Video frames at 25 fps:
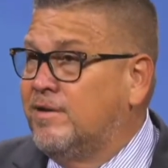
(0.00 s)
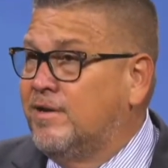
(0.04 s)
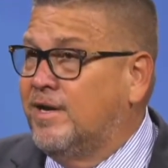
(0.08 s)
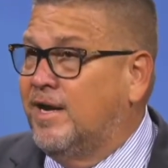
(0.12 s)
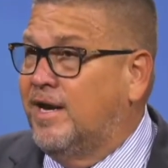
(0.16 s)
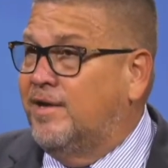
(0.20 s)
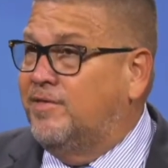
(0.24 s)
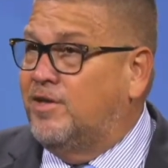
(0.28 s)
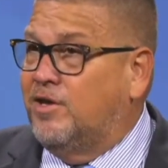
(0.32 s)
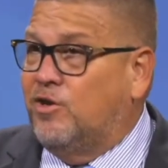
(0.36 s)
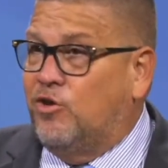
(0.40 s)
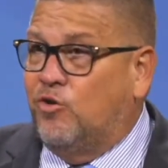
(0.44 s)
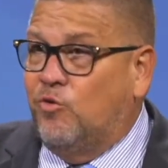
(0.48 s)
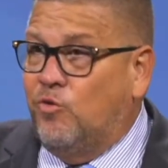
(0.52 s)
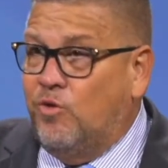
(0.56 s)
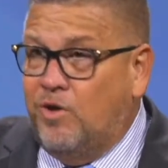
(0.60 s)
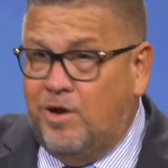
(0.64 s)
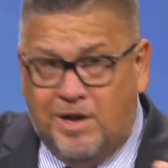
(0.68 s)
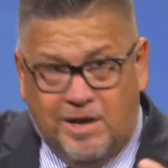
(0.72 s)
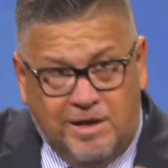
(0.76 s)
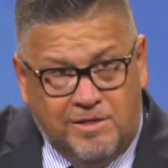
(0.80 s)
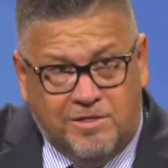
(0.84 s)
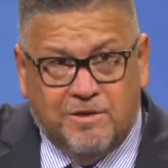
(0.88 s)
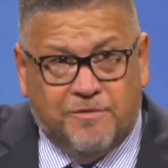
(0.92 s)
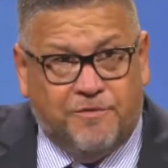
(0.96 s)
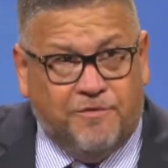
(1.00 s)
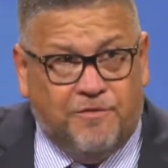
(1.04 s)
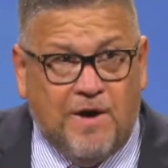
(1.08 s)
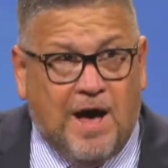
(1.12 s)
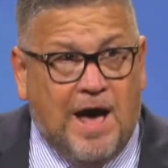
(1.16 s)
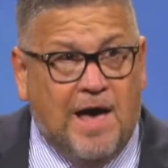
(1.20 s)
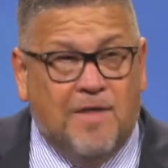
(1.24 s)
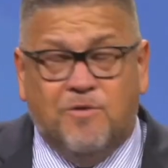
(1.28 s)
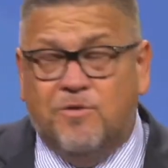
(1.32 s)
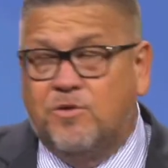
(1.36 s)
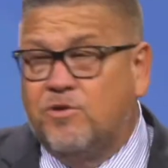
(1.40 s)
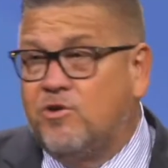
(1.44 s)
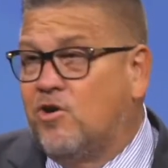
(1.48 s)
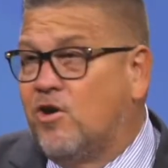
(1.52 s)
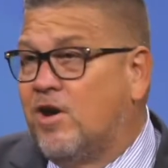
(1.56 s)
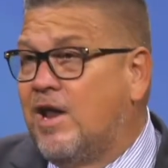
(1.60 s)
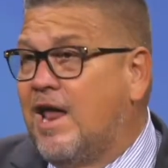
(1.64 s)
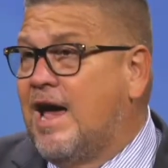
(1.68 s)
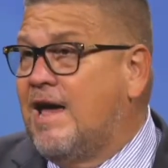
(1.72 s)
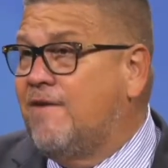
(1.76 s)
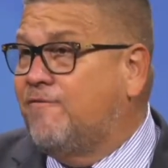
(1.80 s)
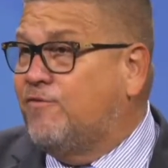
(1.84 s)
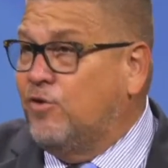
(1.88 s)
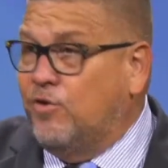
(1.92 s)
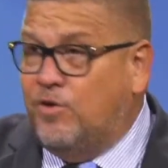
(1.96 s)
and that you need the Father in your
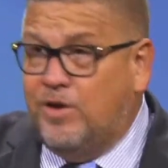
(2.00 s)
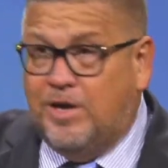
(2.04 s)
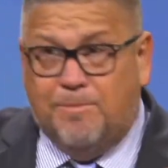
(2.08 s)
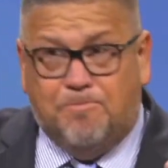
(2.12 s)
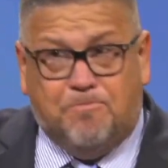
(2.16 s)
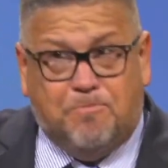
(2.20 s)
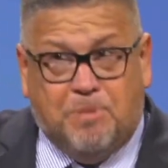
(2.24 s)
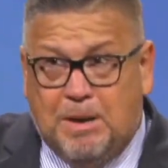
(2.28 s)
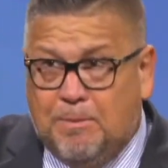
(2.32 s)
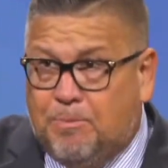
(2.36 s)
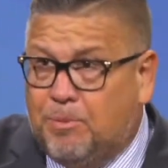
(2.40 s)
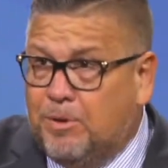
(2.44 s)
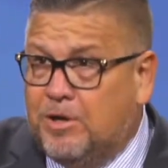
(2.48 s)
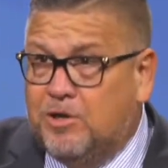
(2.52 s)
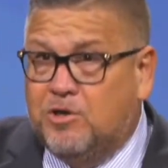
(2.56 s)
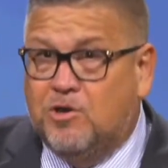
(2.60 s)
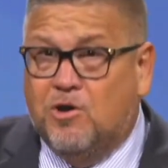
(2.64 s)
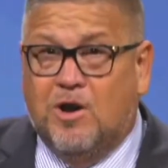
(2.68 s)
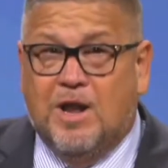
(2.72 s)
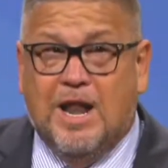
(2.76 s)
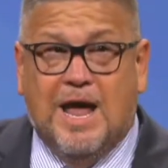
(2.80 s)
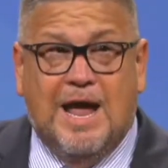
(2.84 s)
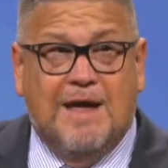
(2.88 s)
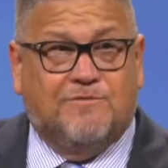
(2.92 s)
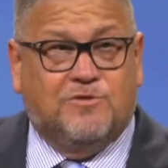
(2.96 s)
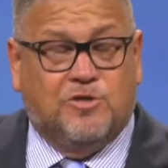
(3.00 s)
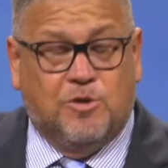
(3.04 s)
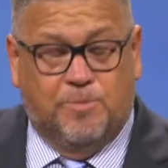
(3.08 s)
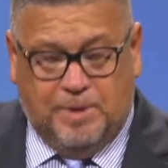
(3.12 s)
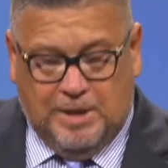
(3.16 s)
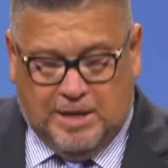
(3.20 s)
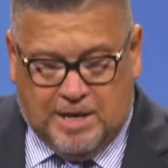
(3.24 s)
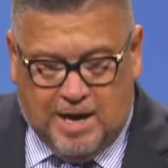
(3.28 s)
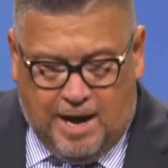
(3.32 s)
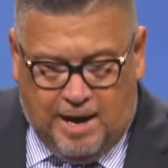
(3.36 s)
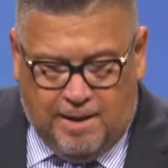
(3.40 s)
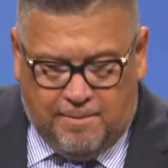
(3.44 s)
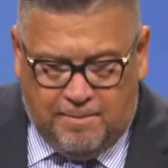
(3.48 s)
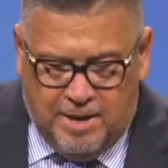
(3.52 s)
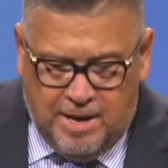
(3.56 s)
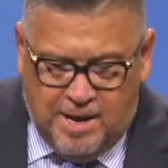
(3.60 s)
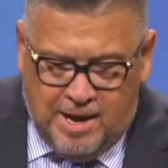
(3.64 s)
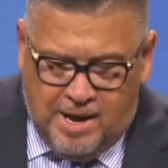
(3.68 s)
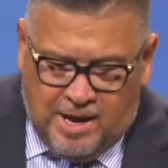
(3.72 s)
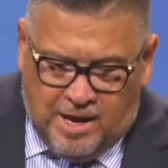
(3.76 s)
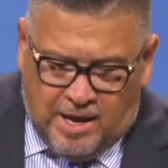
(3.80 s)
life, you need people in your life to become,